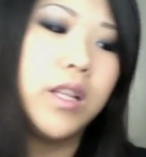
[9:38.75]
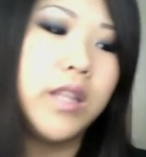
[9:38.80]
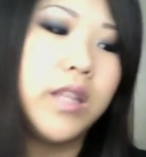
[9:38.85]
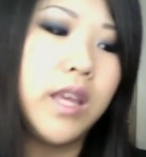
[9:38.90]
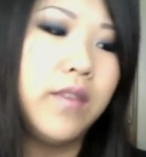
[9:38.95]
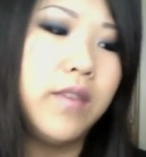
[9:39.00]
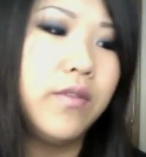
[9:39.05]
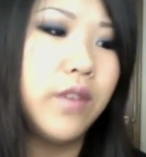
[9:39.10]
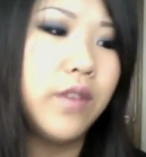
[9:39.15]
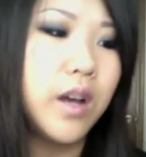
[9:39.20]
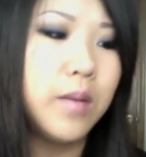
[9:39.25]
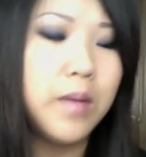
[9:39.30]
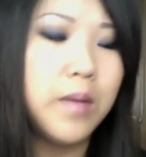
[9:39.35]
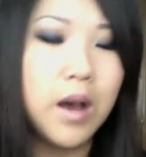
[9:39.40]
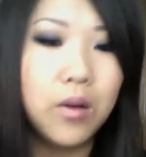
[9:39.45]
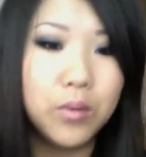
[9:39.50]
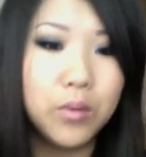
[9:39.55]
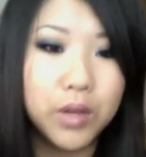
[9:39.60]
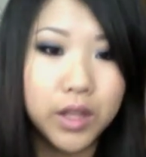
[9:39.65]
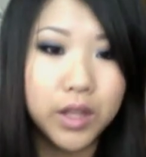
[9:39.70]
They've come
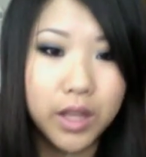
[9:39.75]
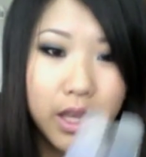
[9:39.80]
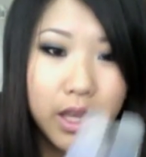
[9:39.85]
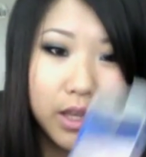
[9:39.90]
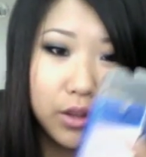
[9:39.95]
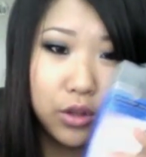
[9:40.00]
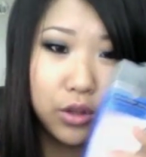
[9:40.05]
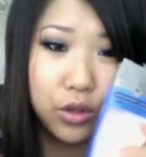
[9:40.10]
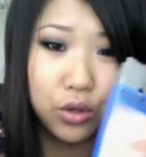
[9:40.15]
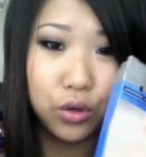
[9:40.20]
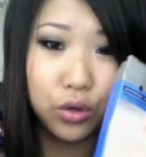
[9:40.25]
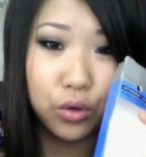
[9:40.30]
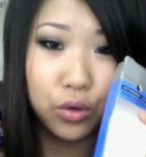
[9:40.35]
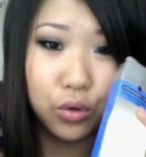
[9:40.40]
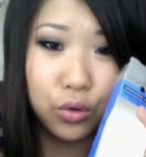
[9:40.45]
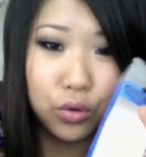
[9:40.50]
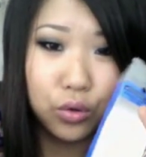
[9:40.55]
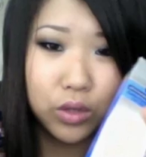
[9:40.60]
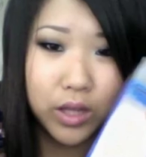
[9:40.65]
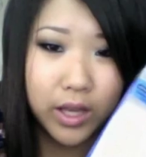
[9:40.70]
out with a
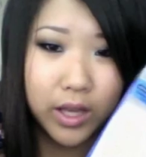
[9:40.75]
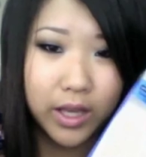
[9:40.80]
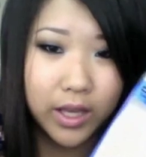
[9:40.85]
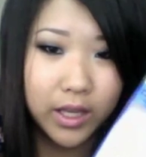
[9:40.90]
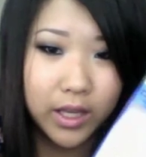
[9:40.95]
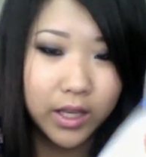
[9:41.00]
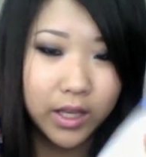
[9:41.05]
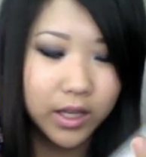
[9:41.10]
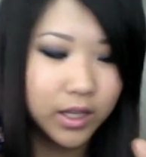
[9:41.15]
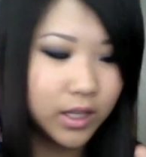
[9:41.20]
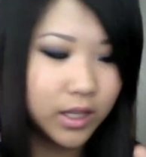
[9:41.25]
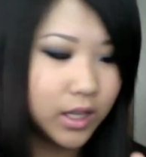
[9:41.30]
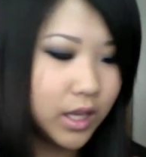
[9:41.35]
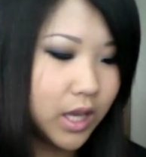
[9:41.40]
new like